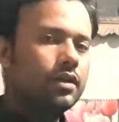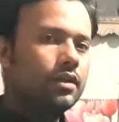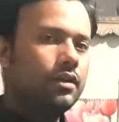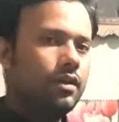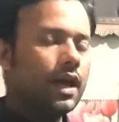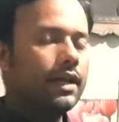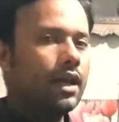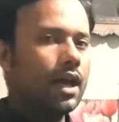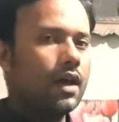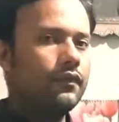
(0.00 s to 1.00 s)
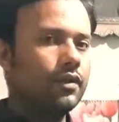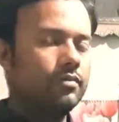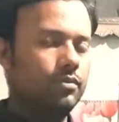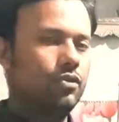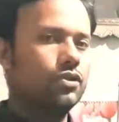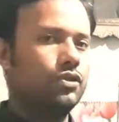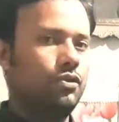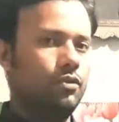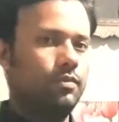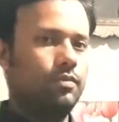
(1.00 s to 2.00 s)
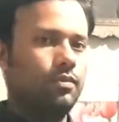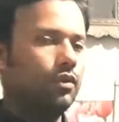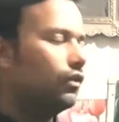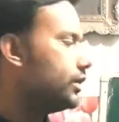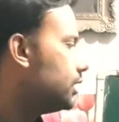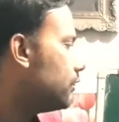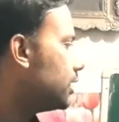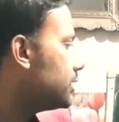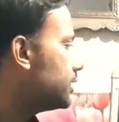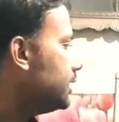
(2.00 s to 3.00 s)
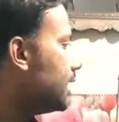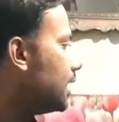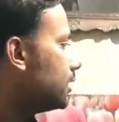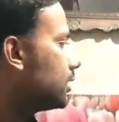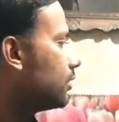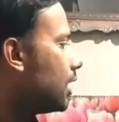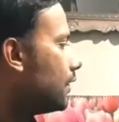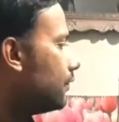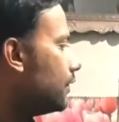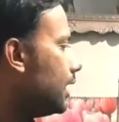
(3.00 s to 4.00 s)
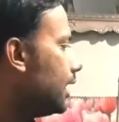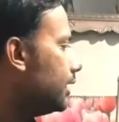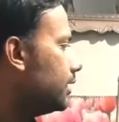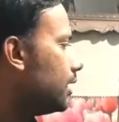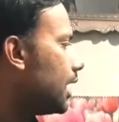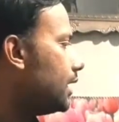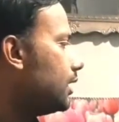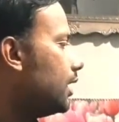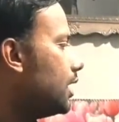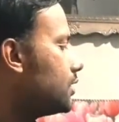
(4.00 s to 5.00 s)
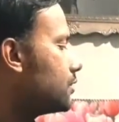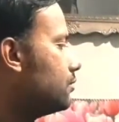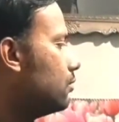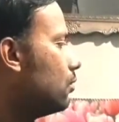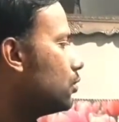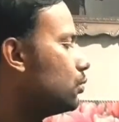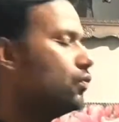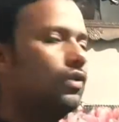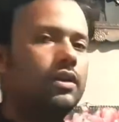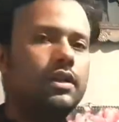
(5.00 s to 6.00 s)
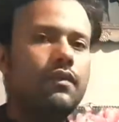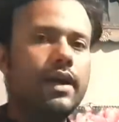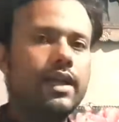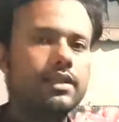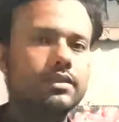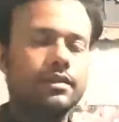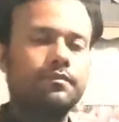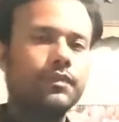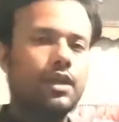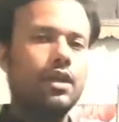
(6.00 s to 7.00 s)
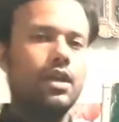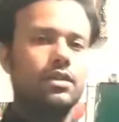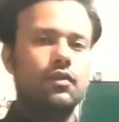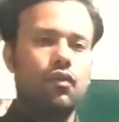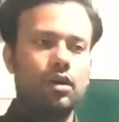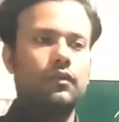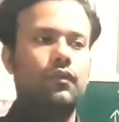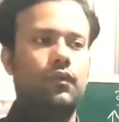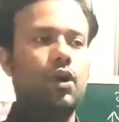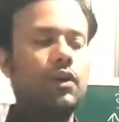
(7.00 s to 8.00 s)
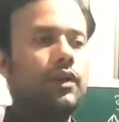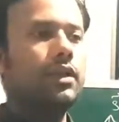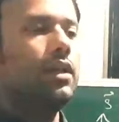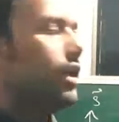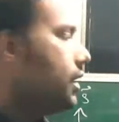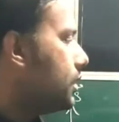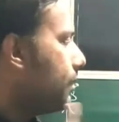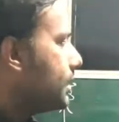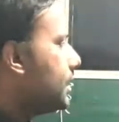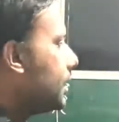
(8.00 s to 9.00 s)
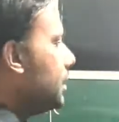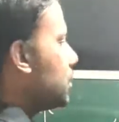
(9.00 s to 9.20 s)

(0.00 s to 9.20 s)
line have more slope. Obviously you can see that the graph A, the line A is more toward the y-axis. So basically